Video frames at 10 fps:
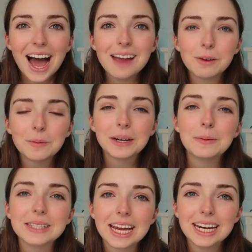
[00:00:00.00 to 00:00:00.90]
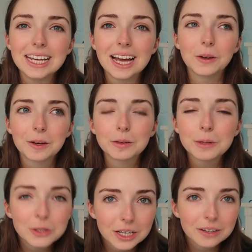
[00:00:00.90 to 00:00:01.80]
Hi everyone, my name is Katie. Welcome to
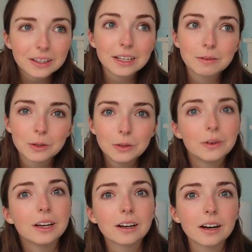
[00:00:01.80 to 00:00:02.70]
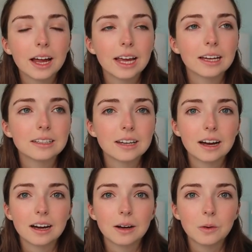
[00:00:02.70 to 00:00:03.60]
my channel if you're new here, and
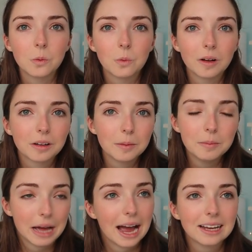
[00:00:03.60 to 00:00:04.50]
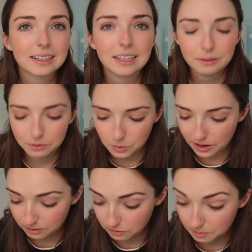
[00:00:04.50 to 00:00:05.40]
uh, welcome back if you
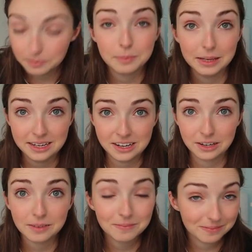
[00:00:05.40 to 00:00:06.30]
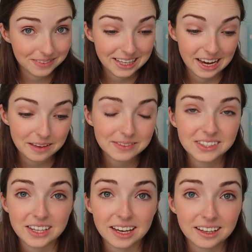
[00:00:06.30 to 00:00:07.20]
have been here. Okay,
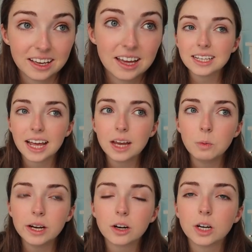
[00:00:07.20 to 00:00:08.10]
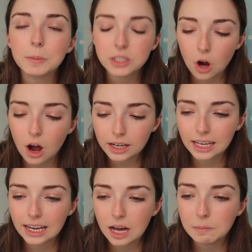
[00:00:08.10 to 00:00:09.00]
sick. Today we are going to be
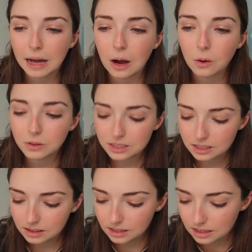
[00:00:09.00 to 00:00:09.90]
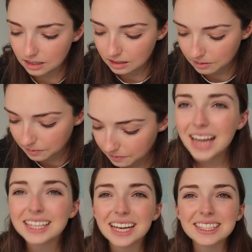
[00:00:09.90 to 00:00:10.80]
talking about the,
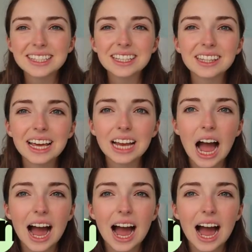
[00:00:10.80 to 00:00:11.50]
I guess the like,